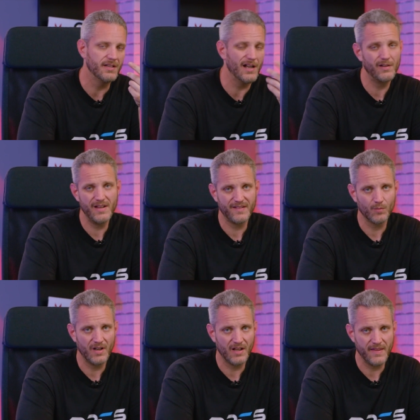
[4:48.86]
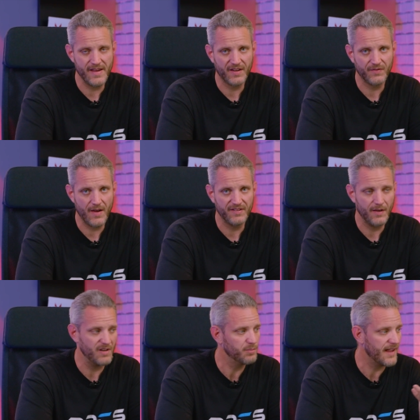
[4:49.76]
not only is it running on the
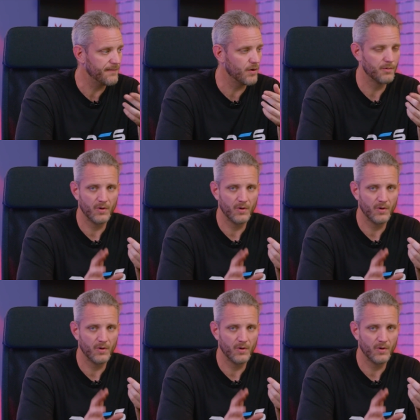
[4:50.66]
X570 platform,